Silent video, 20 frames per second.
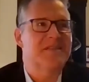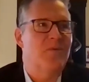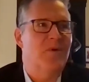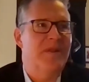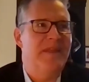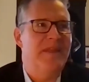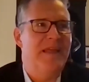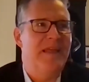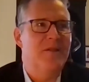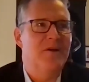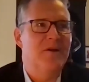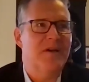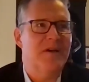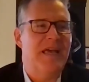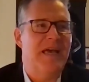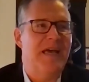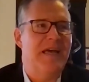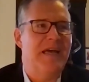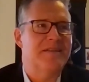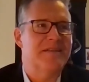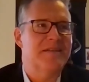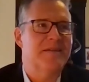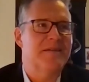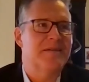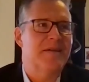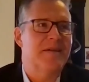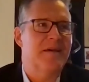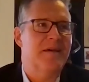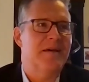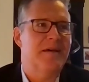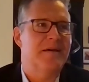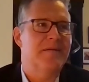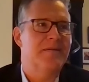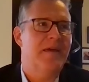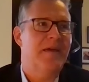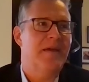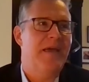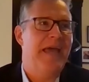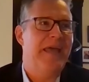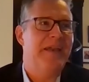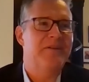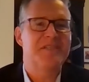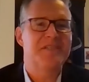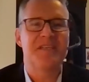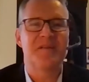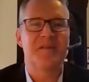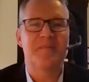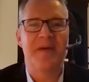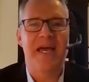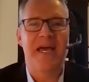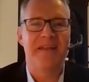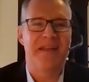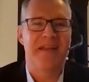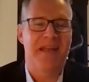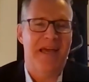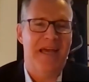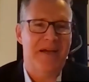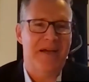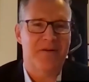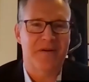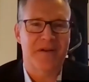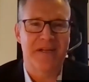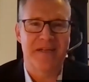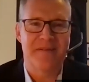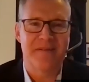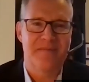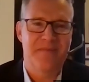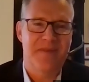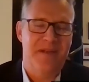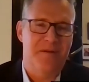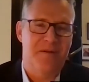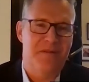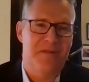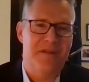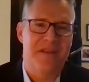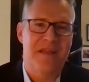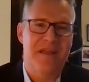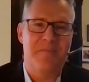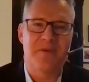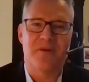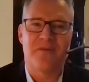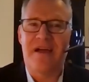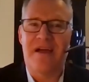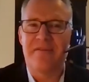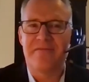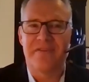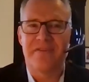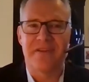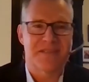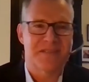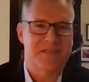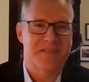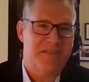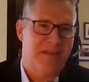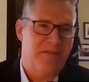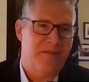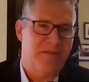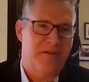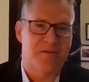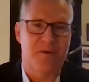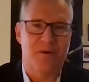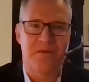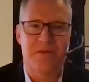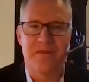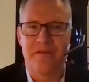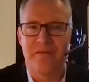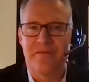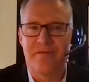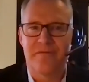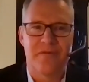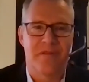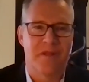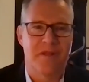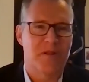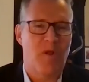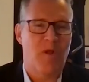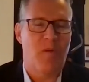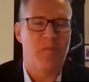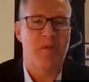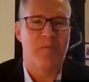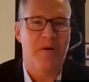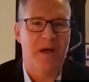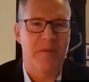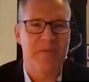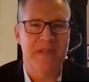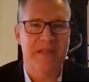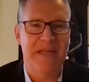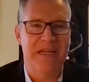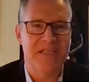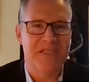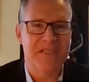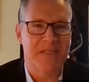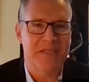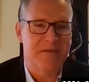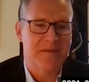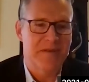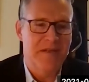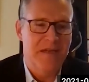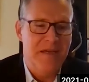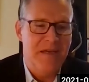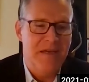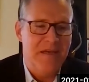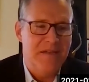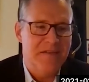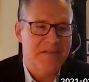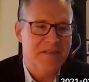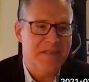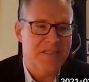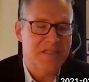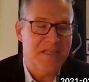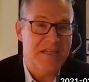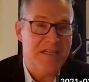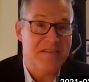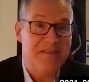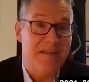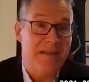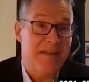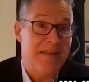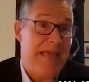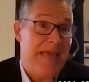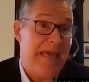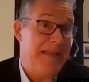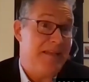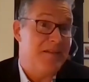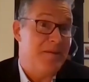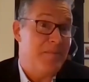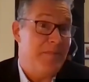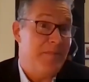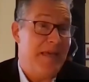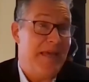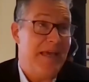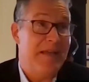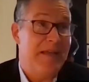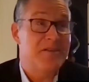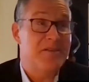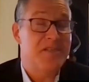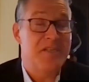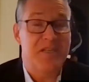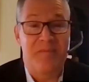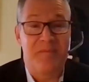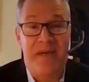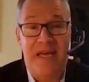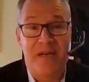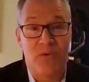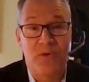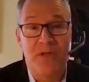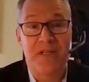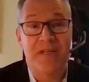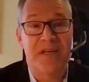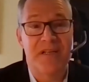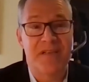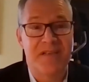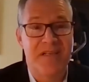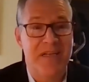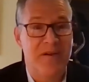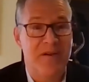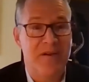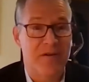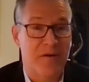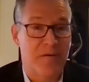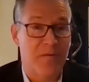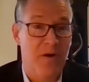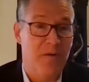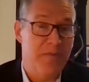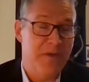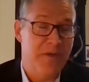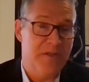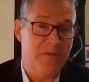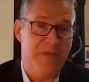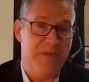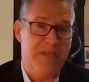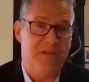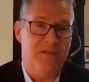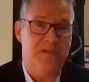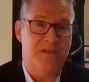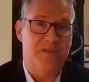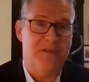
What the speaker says: when they look at energy demand in aggregate, the demographics and the growth of the global population suggests that energy demand will continue to grow between